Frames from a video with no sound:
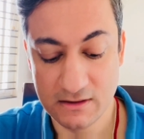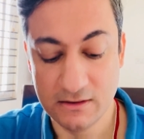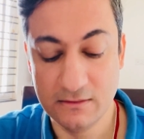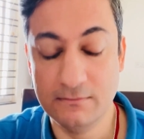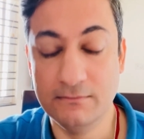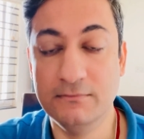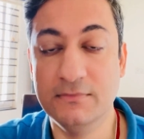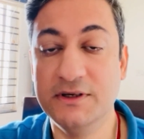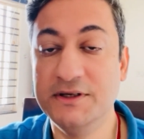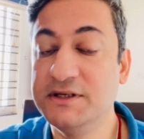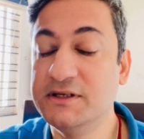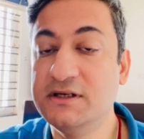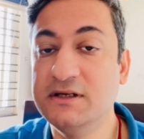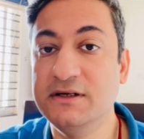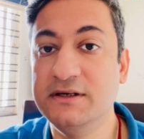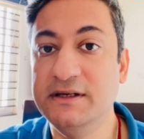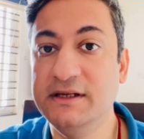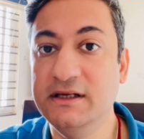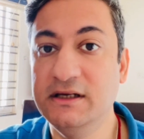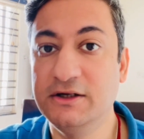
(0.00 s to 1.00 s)

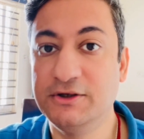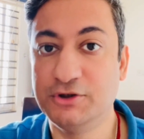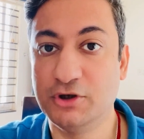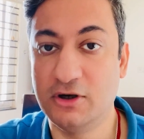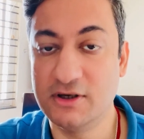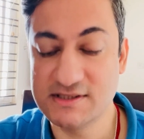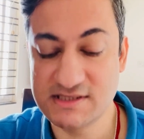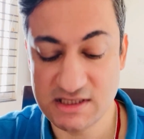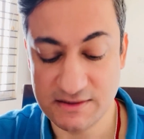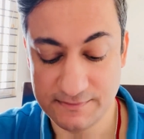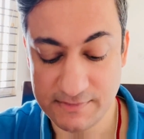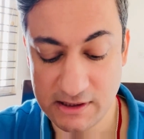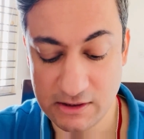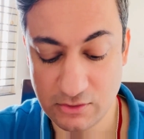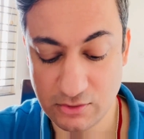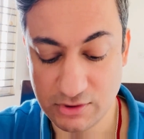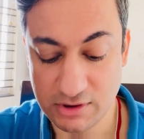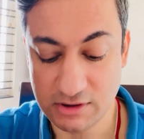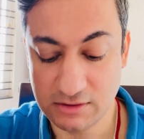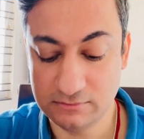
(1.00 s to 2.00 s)
Mercury talks
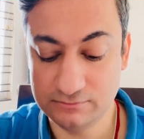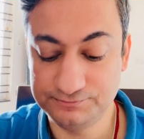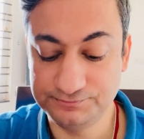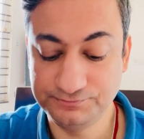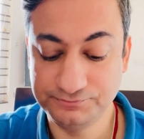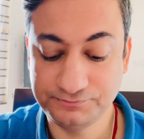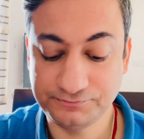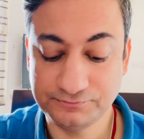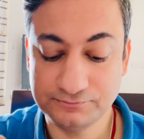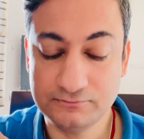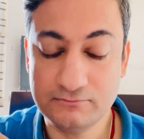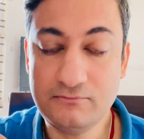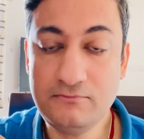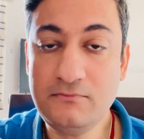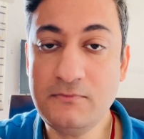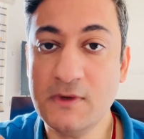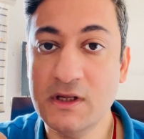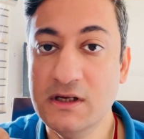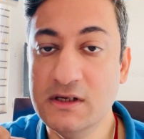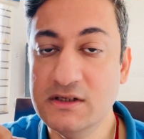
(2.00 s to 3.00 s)
about
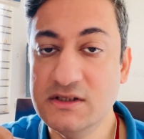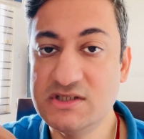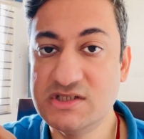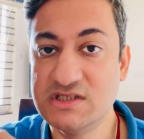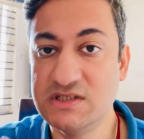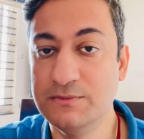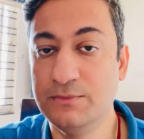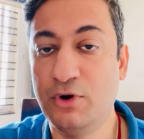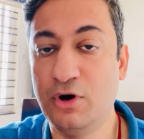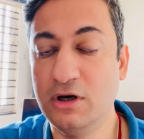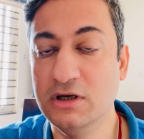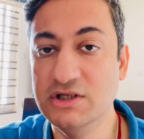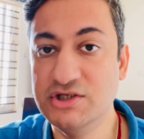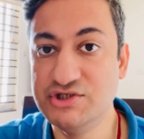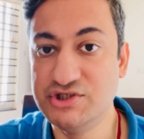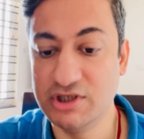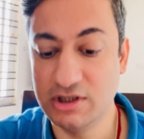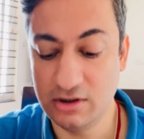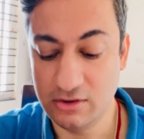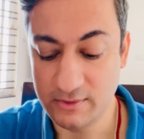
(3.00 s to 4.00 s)
small
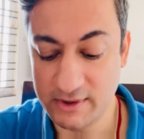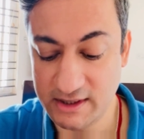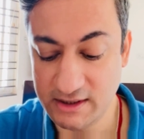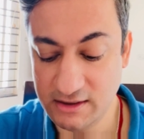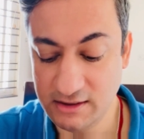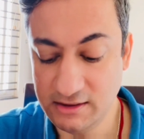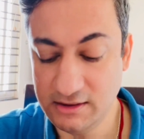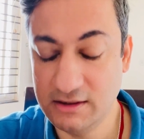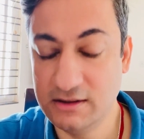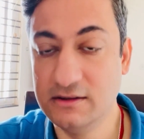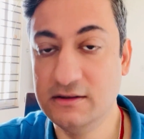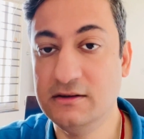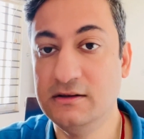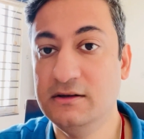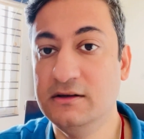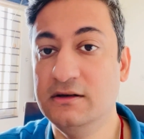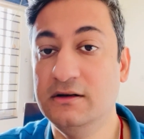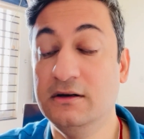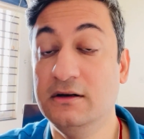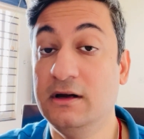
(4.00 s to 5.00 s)
children
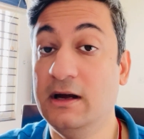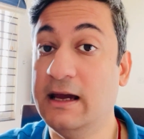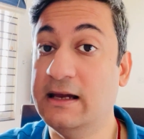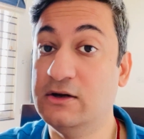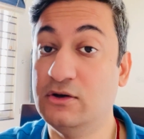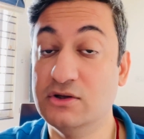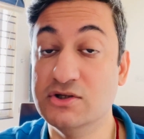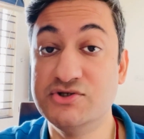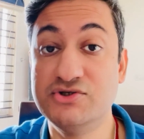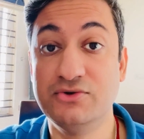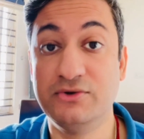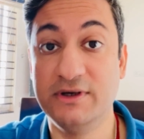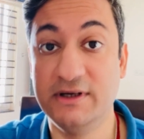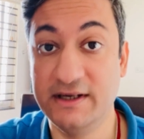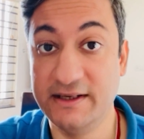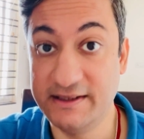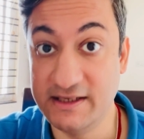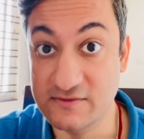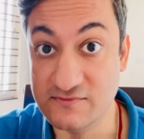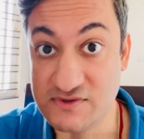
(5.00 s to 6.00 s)
and also
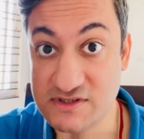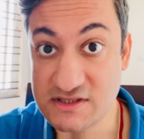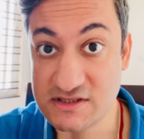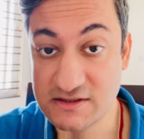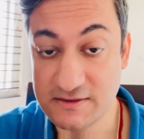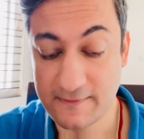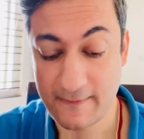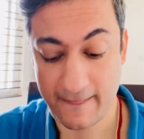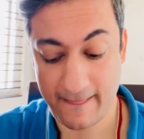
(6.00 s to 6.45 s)
relatives.